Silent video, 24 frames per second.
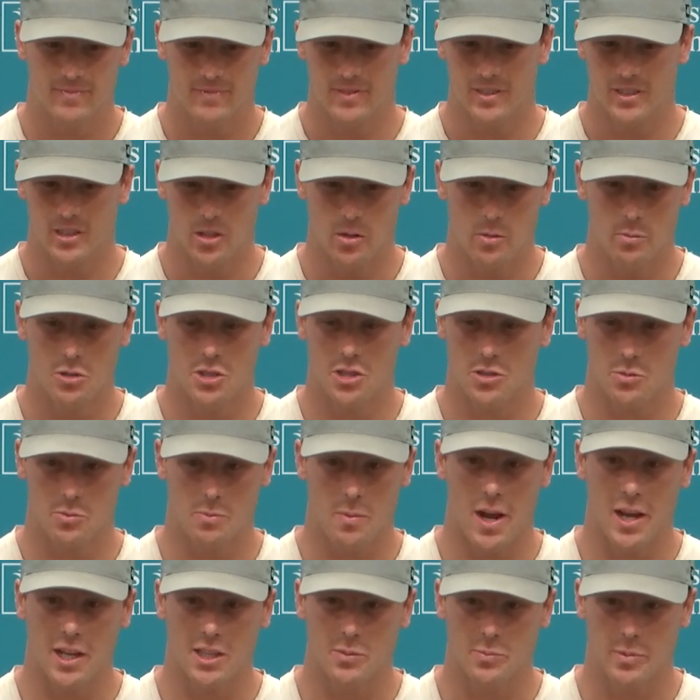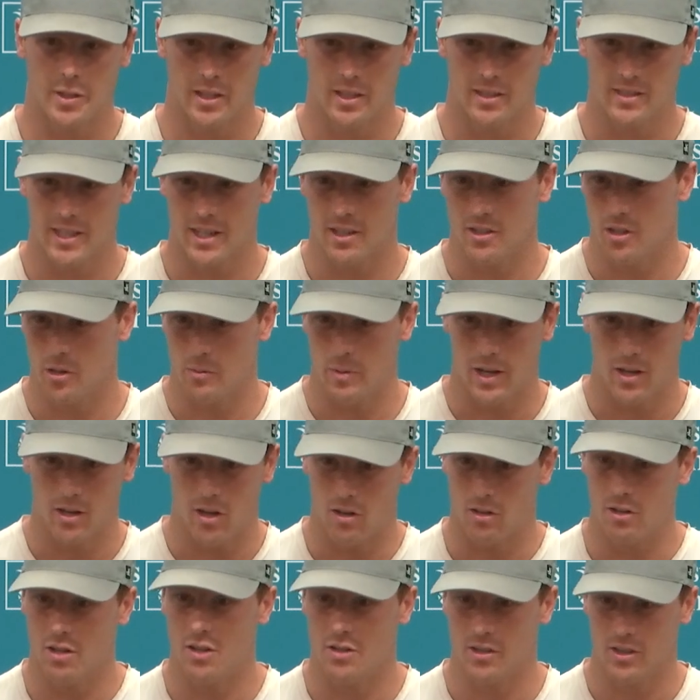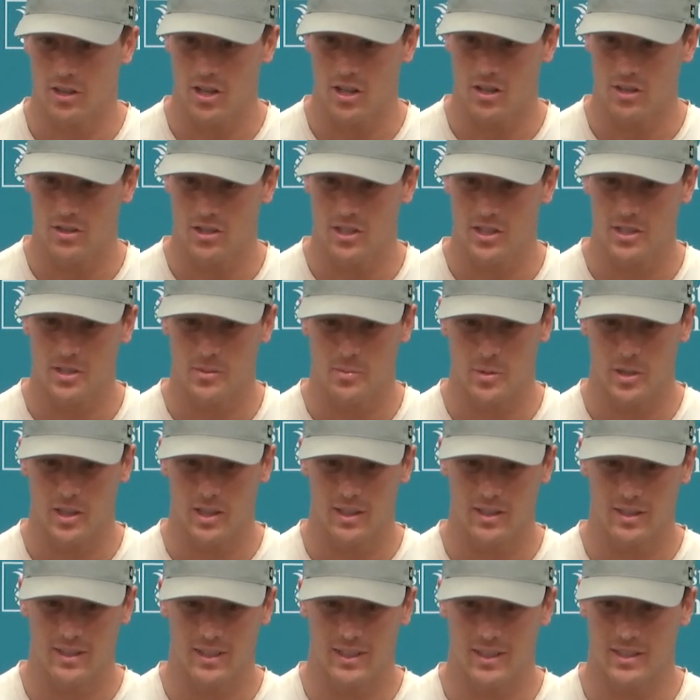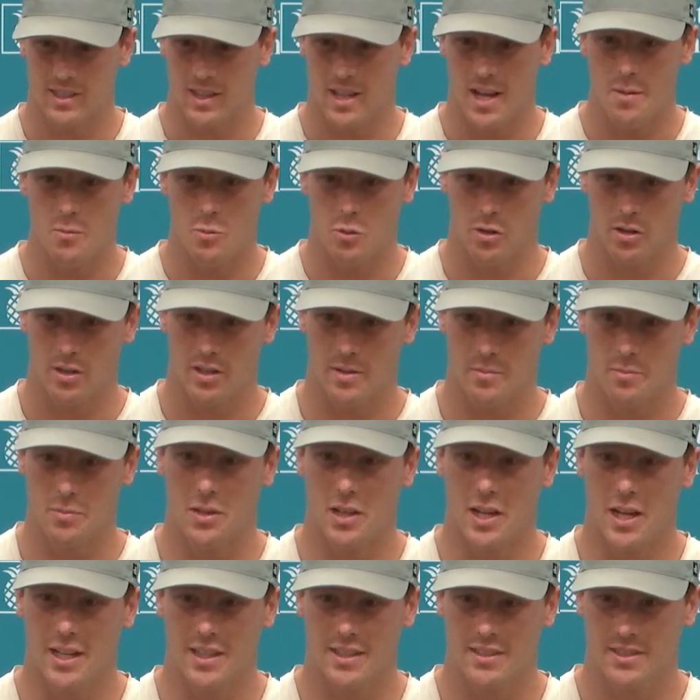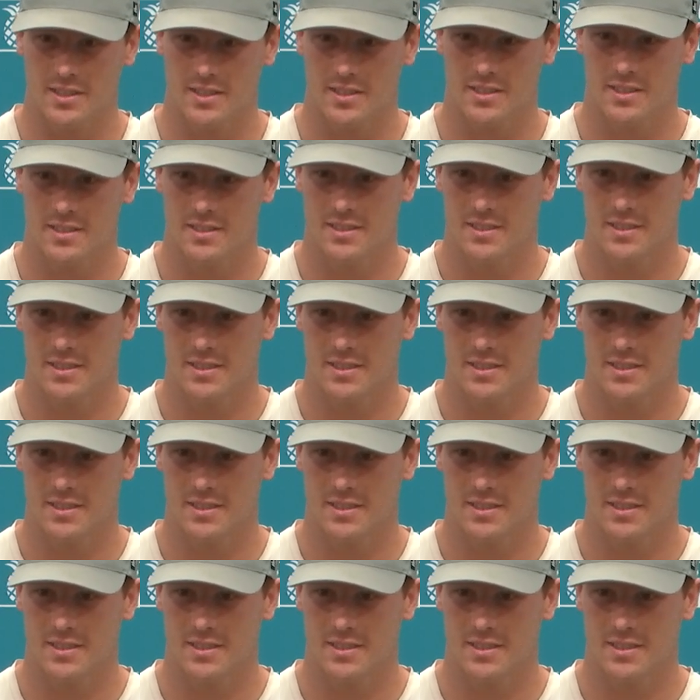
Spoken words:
you know, just with my experience, I don't know about all other colleges, but it's a lot more complex,